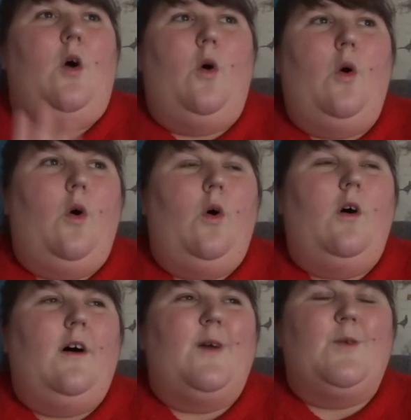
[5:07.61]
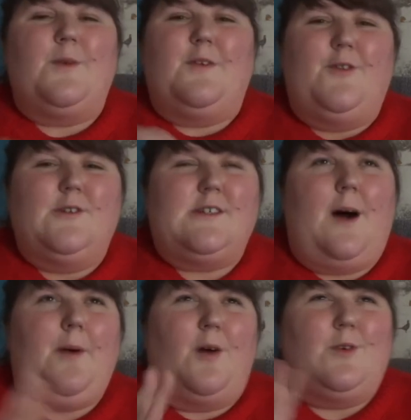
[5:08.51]
or it would have been a four
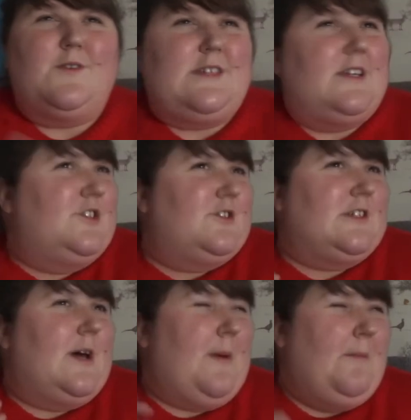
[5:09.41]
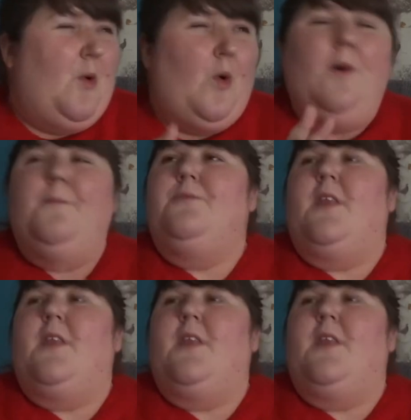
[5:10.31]
star, but I would have still enjoyed it a bit more.